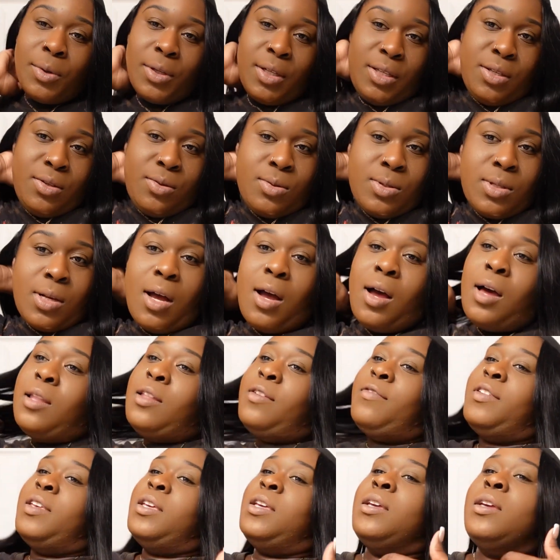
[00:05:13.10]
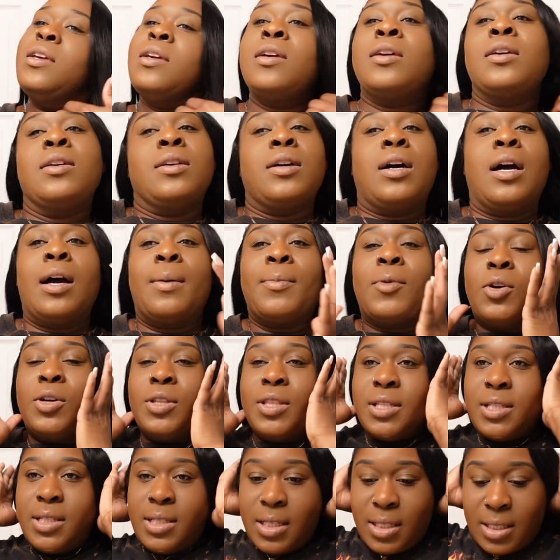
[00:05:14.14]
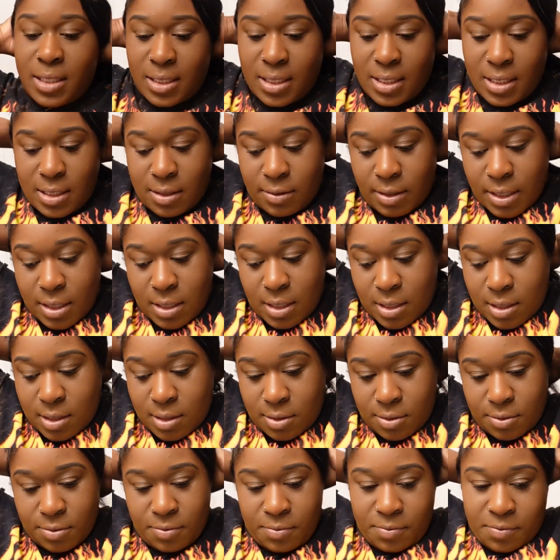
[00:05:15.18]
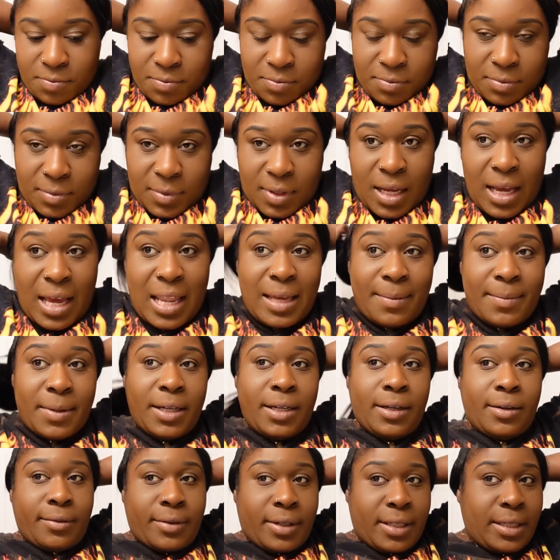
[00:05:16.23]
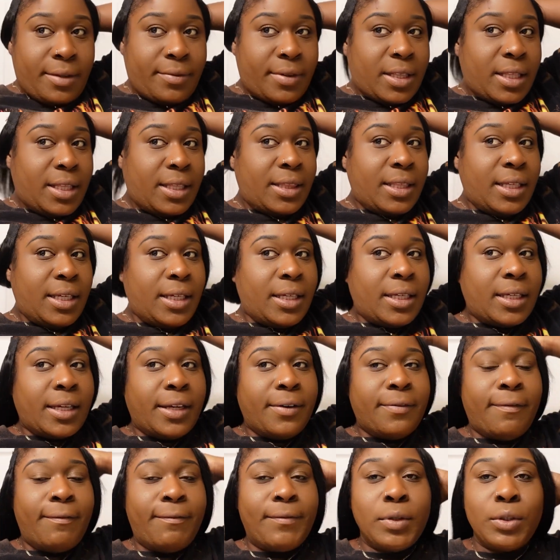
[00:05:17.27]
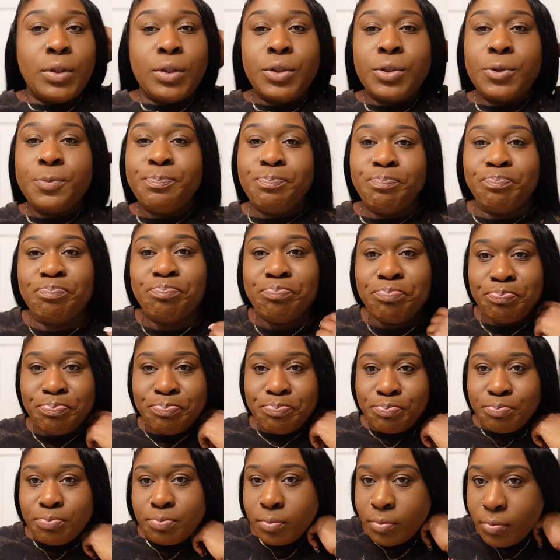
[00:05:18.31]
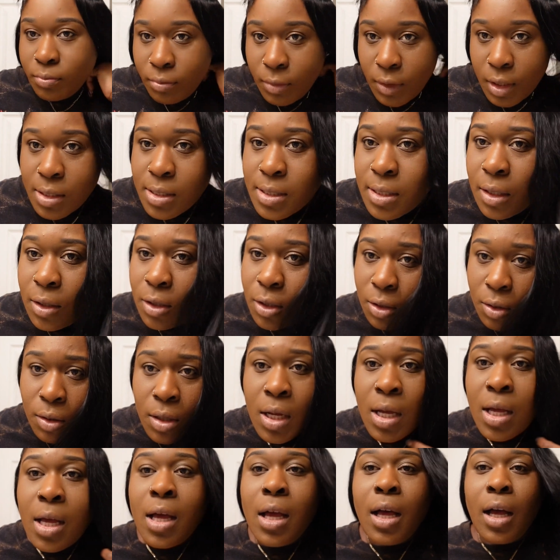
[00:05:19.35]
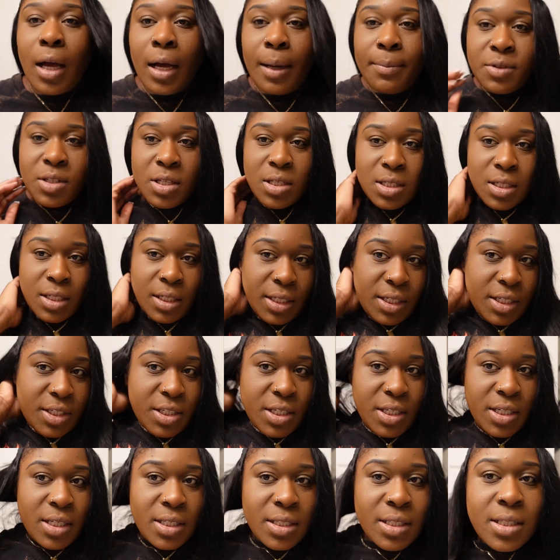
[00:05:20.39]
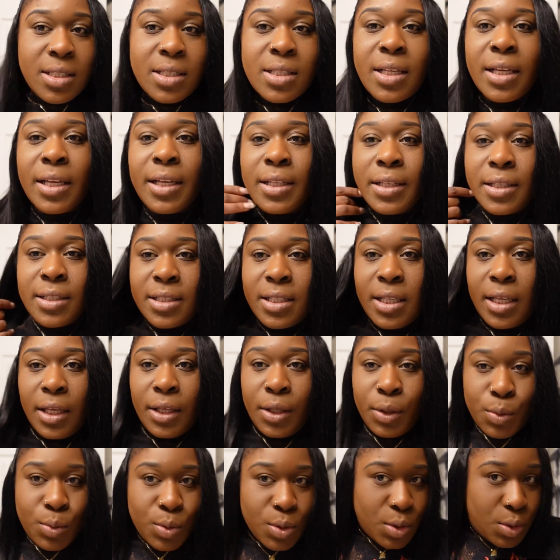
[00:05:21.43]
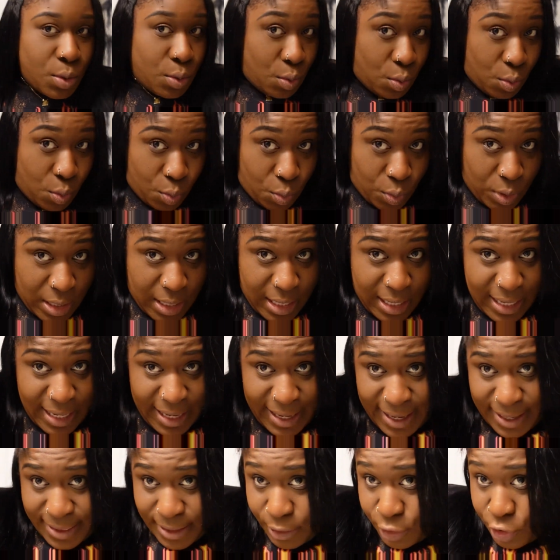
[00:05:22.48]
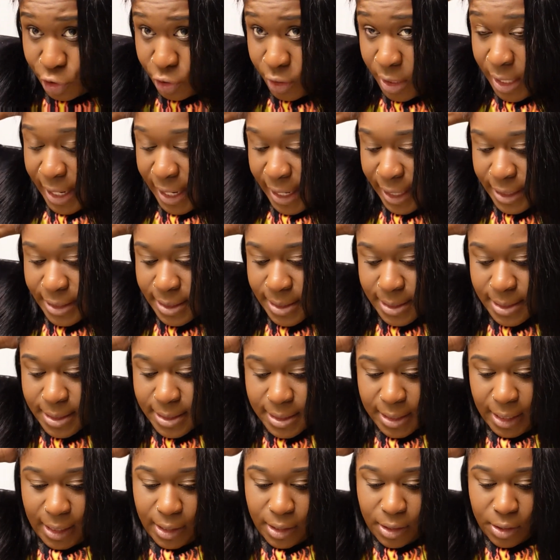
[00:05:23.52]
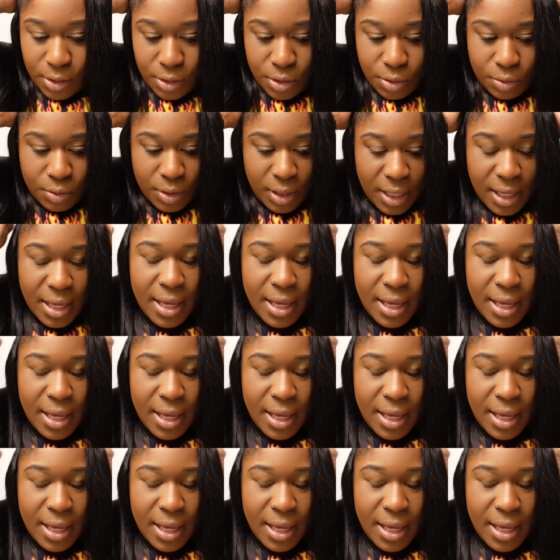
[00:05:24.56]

to use all of it. I'm on the 16 right now. I like my hair really, really thick and full. So I'm just gonna continue to lay the tracks down,